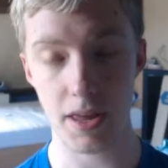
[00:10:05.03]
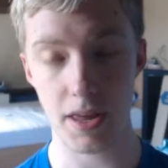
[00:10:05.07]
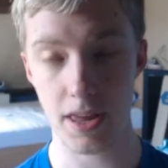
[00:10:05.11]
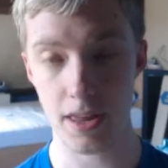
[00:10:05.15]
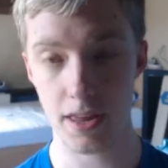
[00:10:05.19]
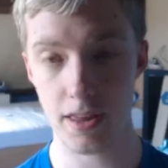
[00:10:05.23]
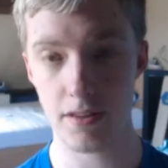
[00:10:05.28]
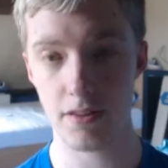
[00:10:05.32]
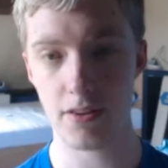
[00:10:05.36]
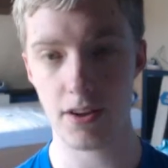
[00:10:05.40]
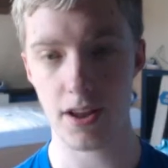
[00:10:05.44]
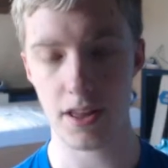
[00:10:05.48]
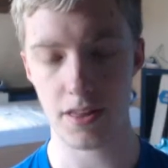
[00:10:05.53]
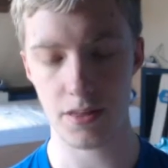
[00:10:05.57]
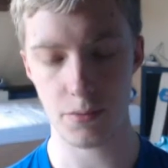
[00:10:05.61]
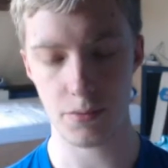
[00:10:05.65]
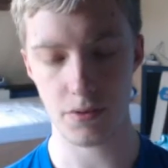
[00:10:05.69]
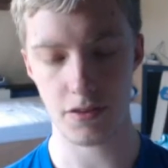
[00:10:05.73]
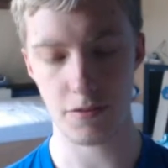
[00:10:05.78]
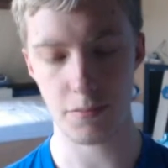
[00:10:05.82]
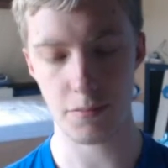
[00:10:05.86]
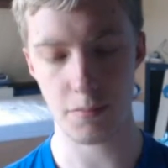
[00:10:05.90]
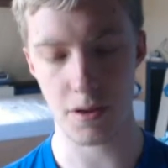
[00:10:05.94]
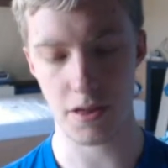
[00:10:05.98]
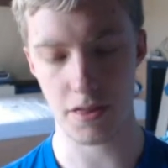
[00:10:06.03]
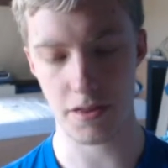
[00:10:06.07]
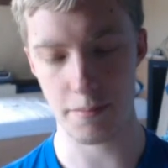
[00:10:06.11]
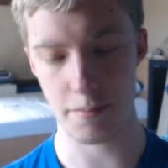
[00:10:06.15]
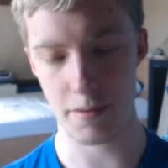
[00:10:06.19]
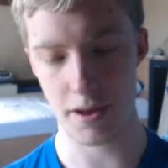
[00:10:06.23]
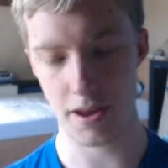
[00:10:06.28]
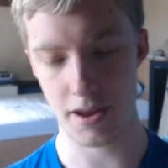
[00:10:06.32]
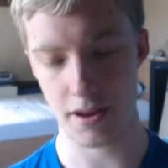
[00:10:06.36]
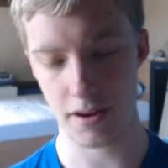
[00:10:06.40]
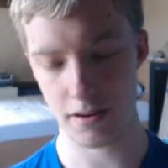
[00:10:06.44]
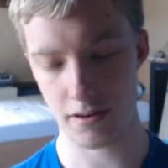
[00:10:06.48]
He, together with his mother,
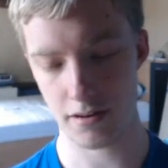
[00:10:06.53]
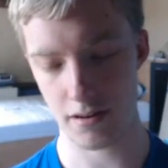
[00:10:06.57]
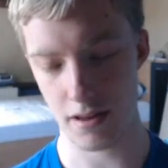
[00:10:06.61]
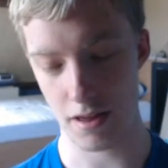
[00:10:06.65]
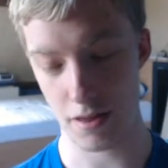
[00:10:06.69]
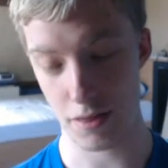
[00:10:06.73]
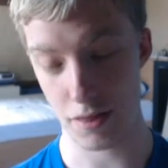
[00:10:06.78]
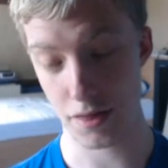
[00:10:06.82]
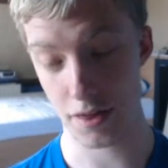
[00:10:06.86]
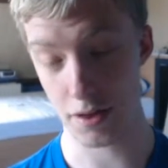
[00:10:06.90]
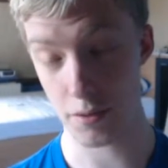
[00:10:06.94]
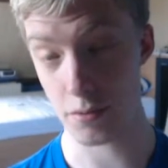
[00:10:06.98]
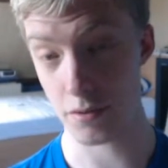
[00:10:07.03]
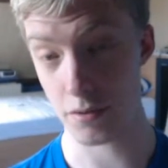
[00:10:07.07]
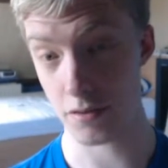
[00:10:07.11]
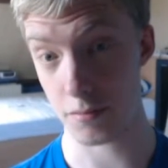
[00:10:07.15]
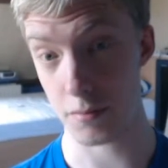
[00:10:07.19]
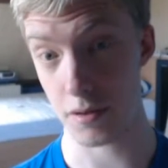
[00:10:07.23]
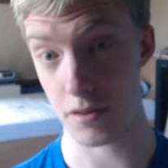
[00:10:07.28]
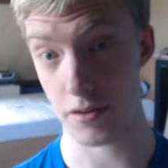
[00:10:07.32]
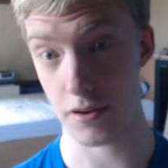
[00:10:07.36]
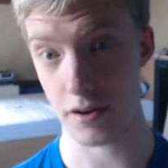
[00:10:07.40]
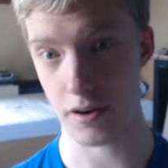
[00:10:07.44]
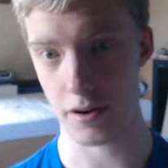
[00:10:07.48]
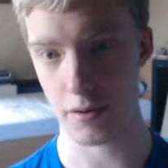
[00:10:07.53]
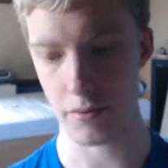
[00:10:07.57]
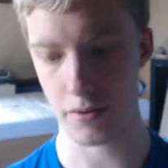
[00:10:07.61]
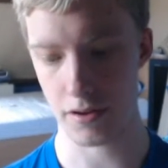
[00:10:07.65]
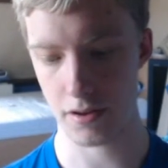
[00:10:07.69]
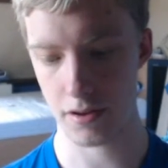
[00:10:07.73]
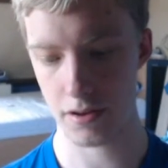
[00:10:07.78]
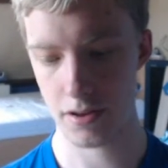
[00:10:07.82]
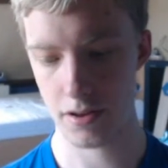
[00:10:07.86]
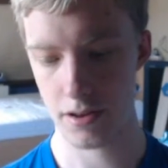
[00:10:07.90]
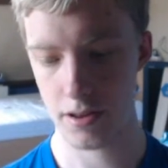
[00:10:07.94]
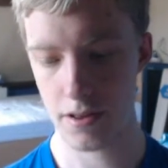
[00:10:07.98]
made, I think with his mother
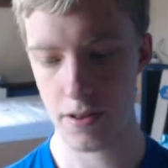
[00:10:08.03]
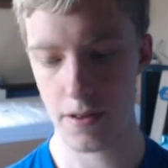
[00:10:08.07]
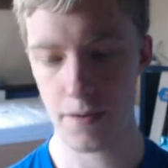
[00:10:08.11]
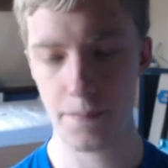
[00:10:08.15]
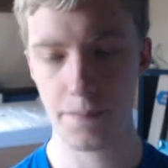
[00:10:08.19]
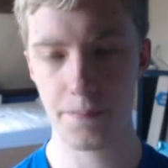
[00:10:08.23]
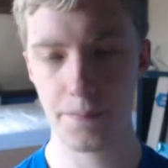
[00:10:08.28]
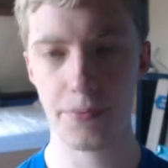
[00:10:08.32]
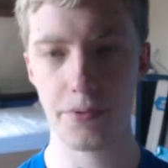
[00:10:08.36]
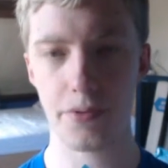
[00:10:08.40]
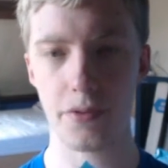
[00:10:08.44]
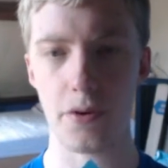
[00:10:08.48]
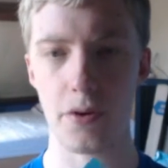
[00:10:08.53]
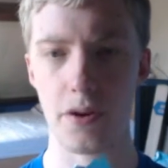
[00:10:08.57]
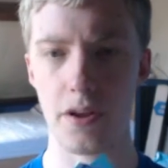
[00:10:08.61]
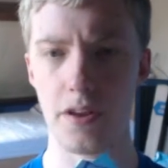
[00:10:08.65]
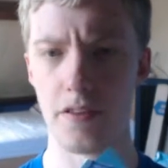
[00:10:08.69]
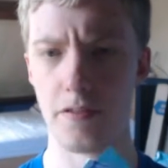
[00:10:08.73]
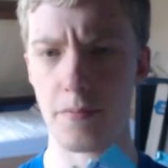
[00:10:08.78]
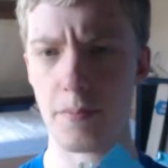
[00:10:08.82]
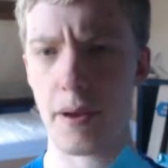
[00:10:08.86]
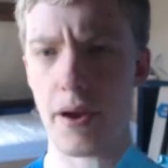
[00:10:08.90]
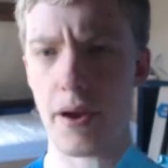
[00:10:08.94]
anyway, or his